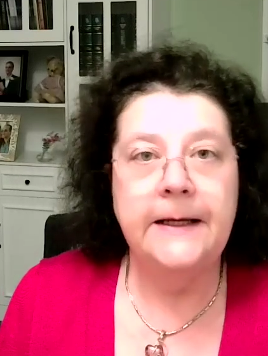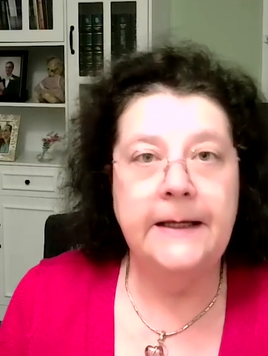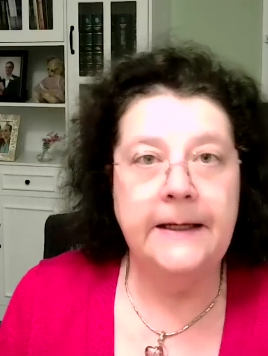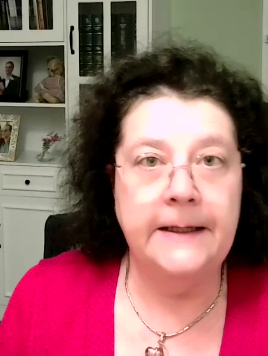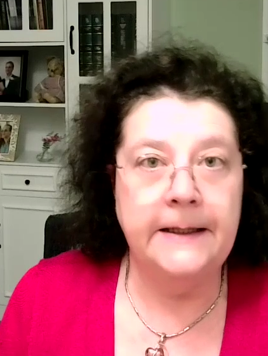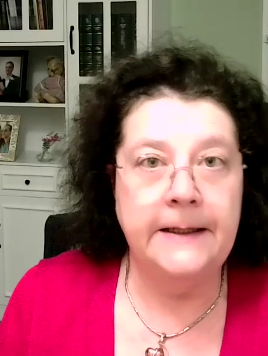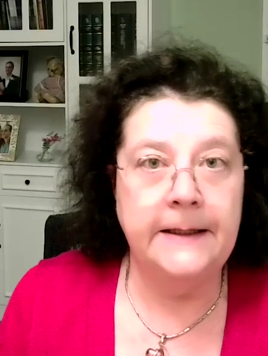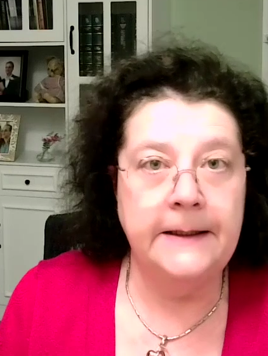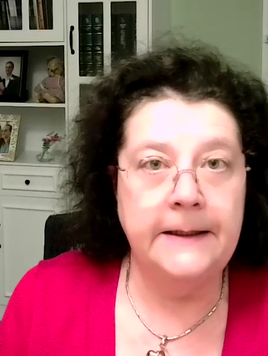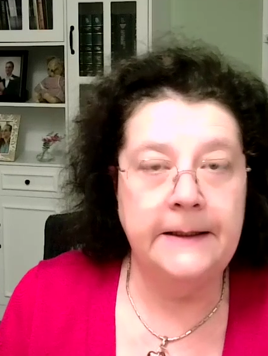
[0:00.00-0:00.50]

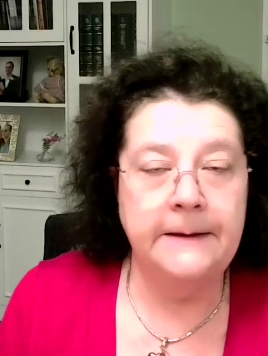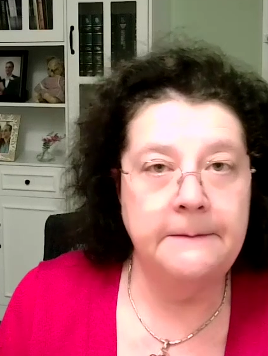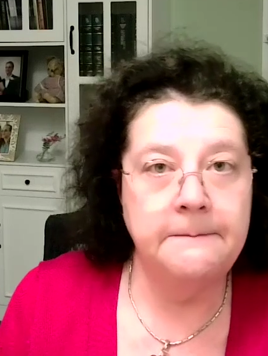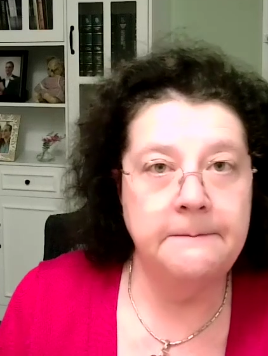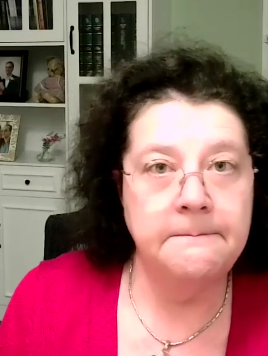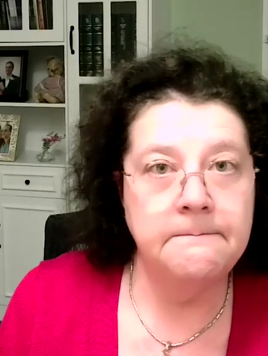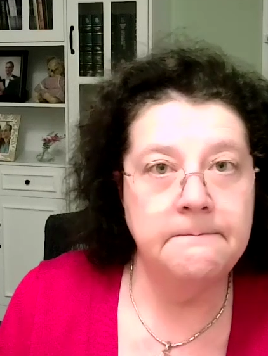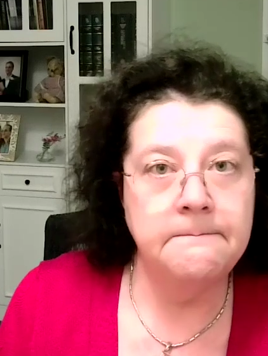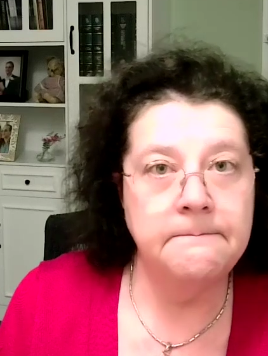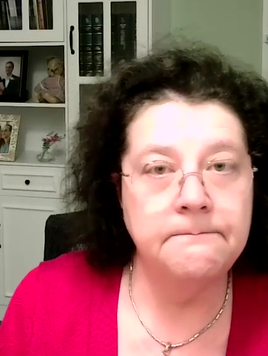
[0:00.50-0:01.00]
uh,
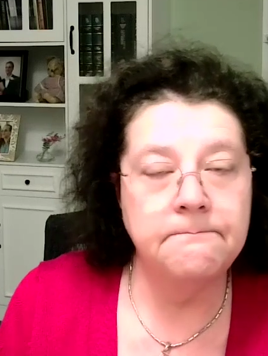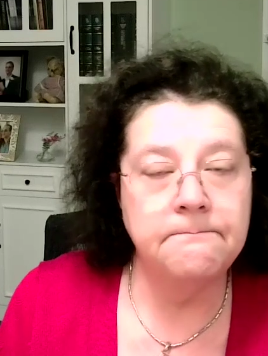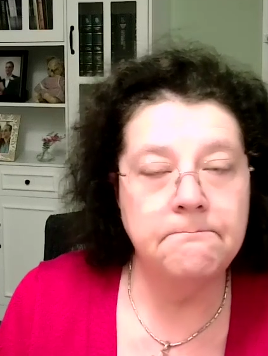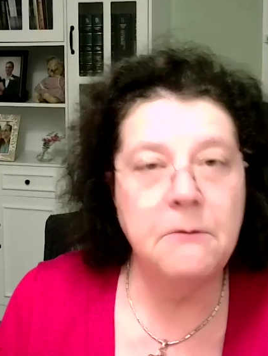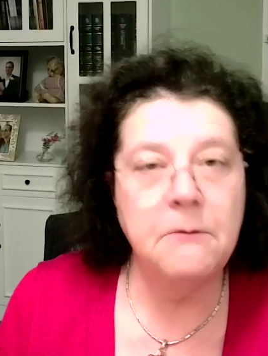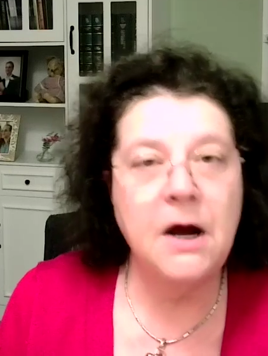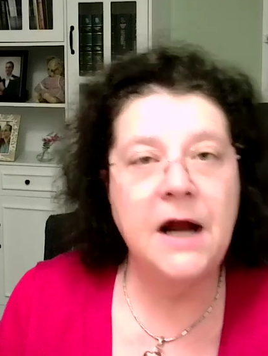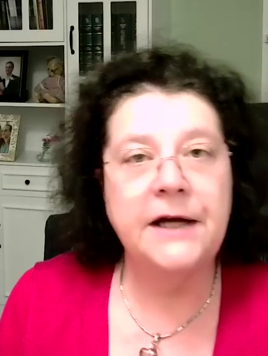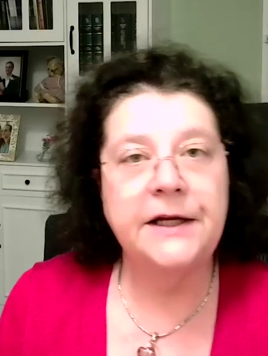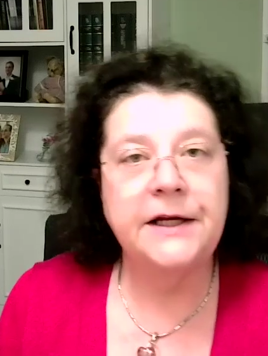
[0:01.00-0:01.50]

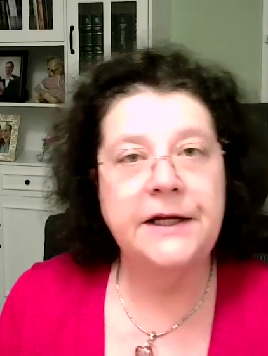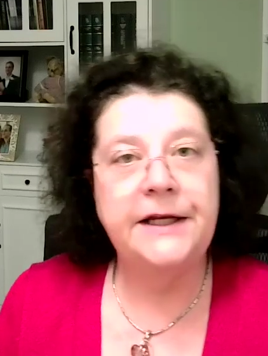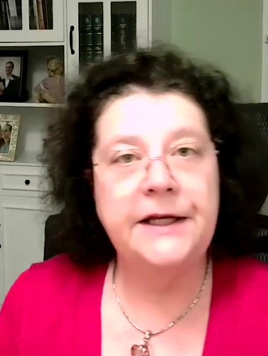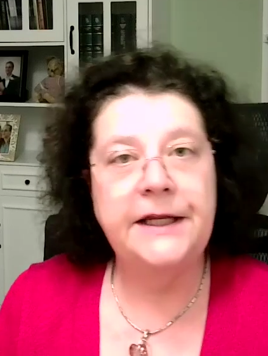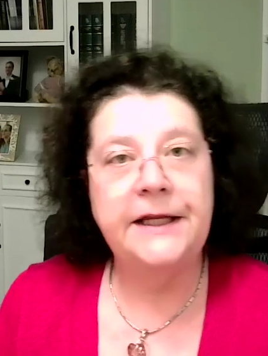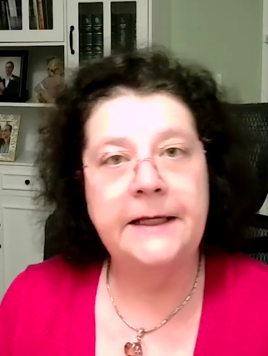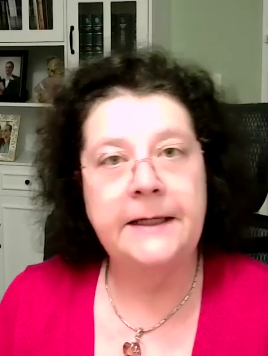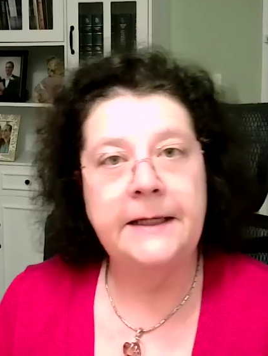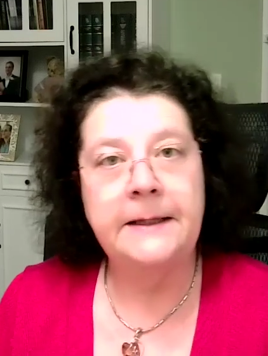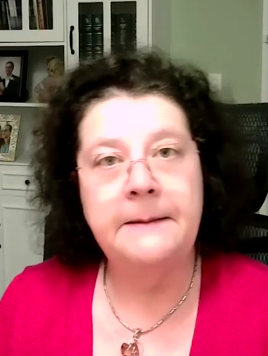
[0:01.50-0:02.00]

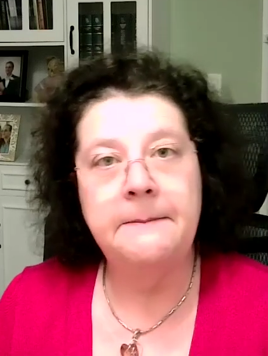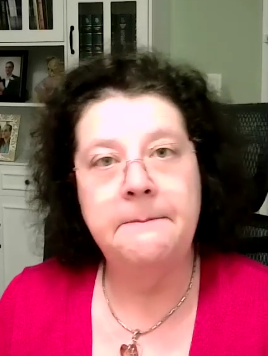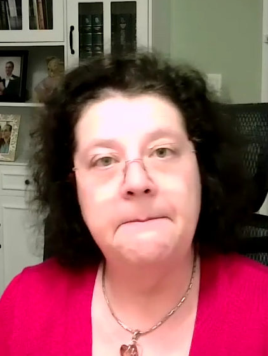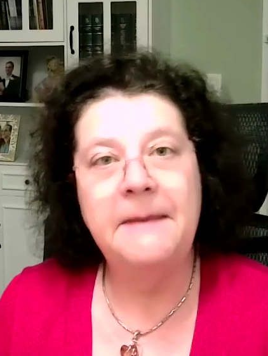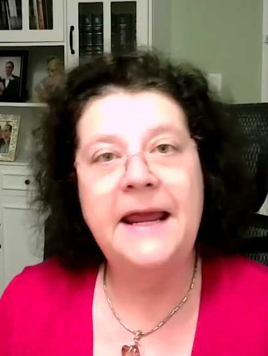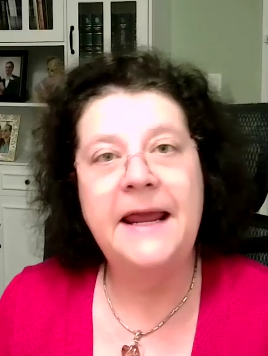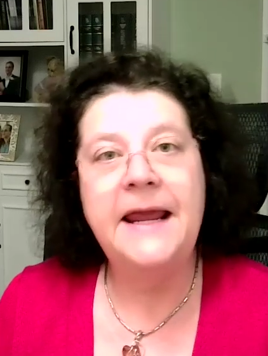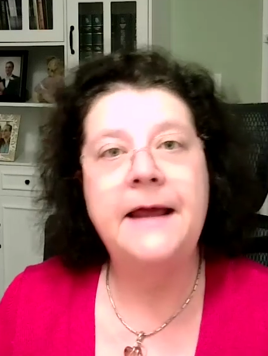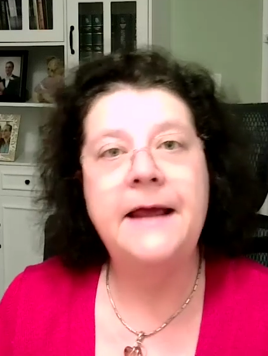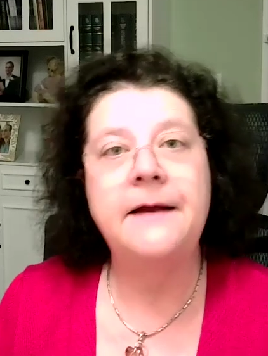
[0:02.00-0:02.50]
marketing,
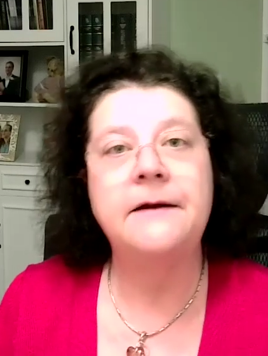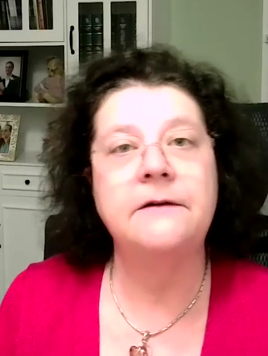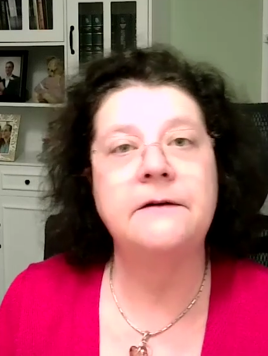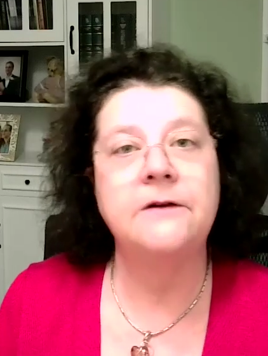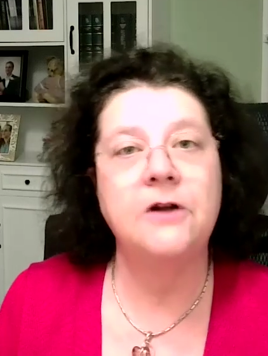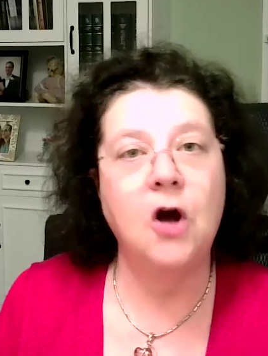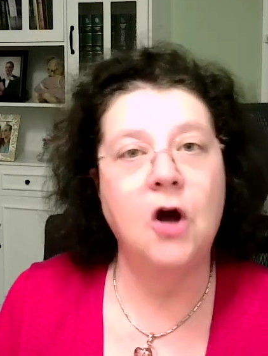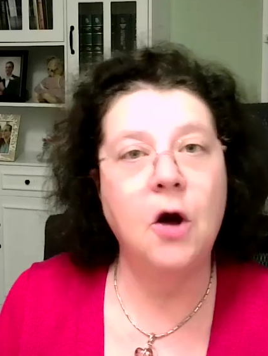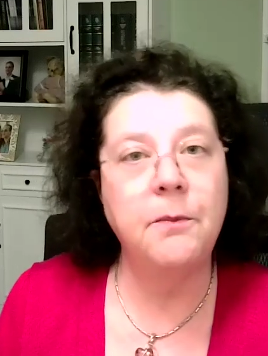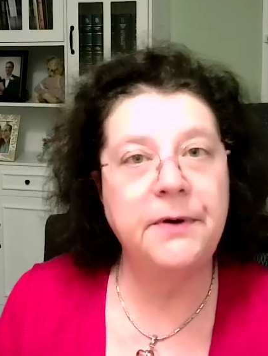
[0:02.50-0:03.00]

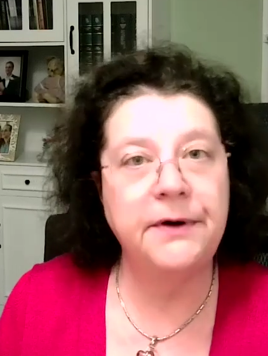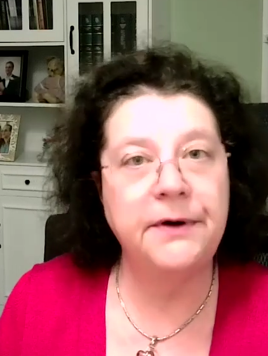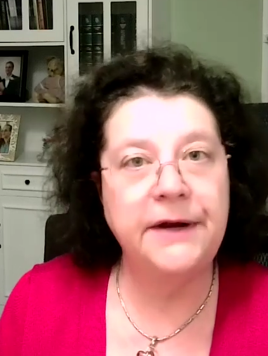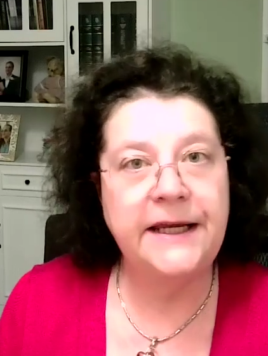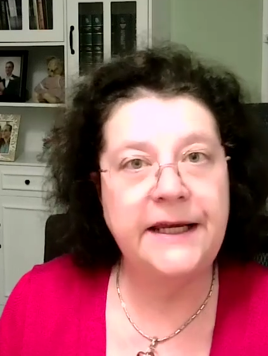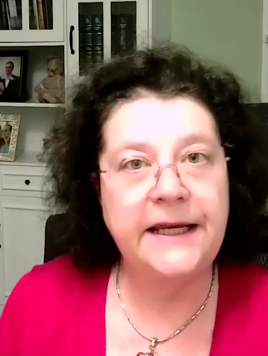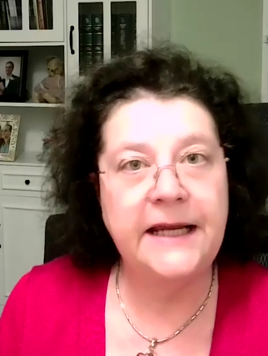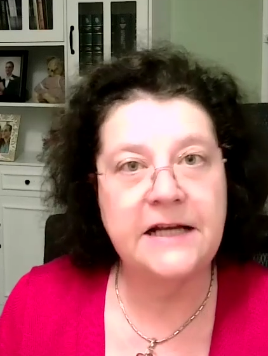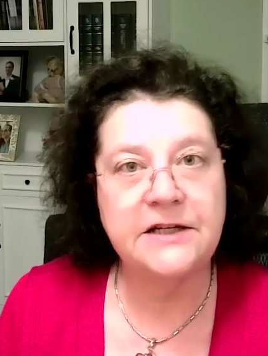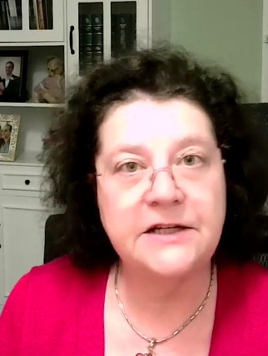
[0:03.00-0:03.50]
mail,
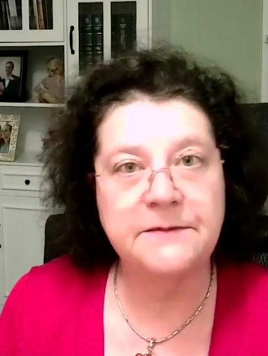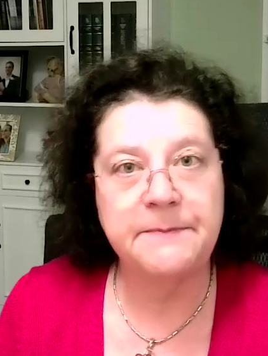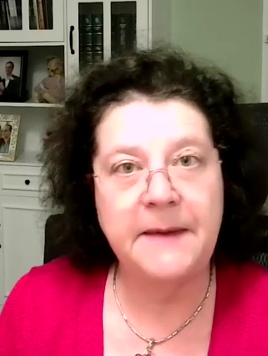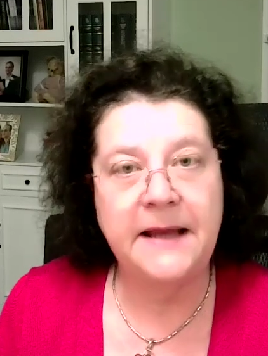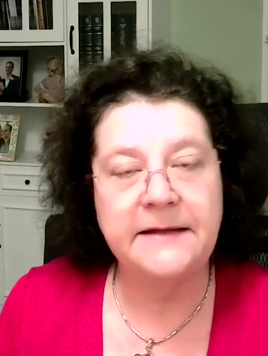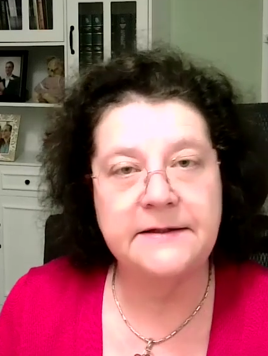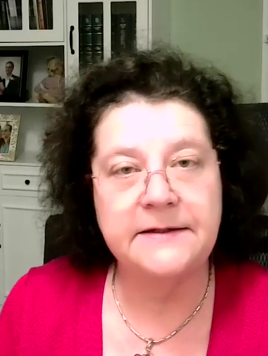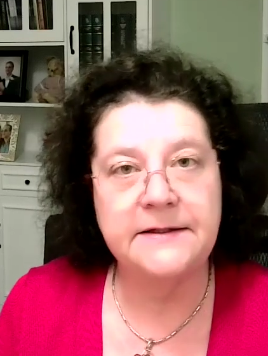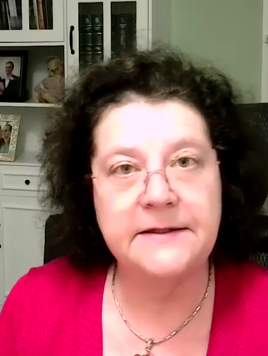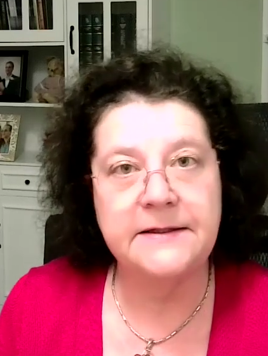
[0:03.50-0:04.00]
operating
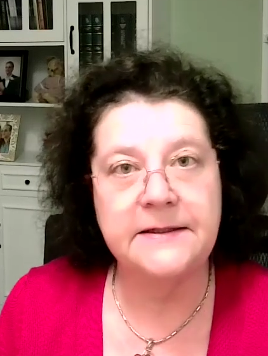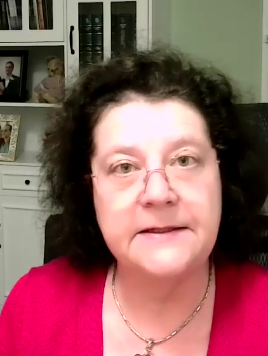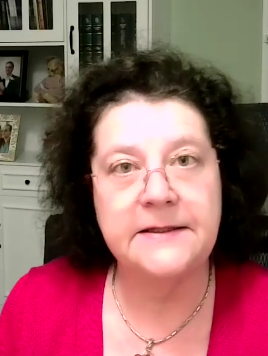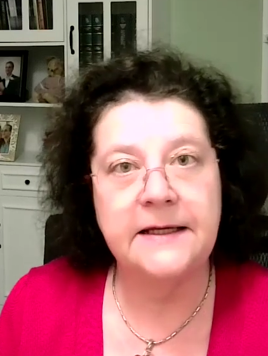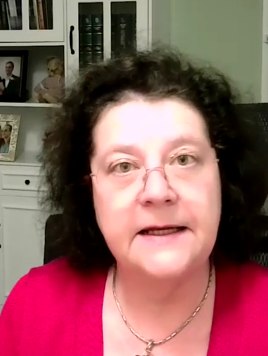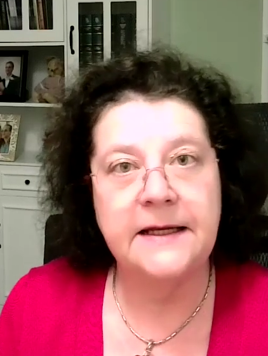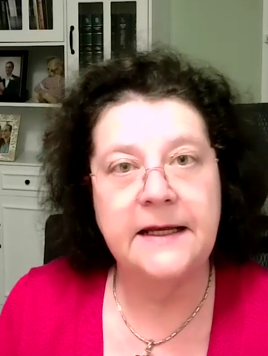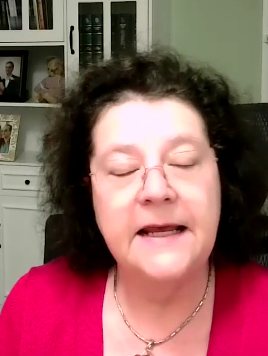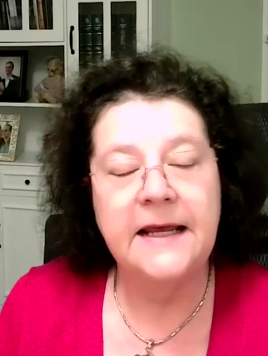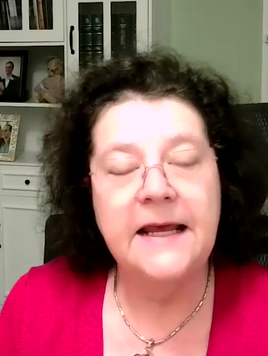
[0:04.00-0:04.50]
expenses.